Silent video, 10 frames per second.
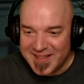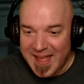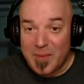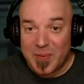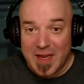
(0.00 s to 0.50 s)

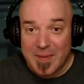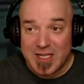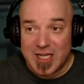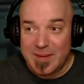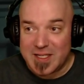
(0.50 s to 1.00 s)
Later played by
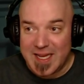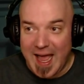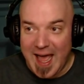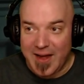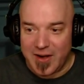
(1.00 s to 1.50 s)
James
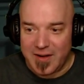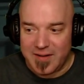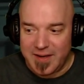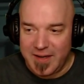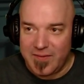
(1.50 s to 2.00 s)
Taggart.
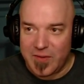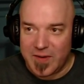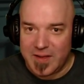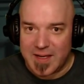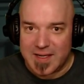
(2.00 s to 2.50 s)
Didn't even
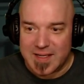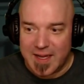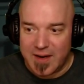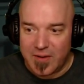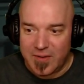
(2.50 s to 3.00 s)
realize
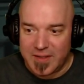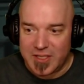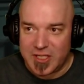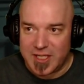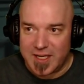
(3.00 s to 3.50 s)
that. Holy
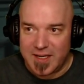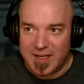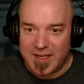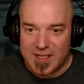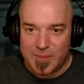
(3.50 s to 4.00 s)
shit.
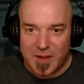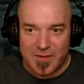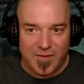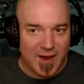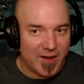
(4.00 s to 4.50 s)
This
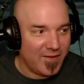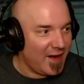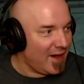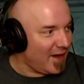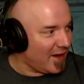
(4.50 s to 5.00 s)
motherfucker
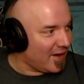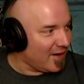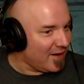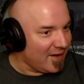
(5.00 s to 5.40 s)
right here.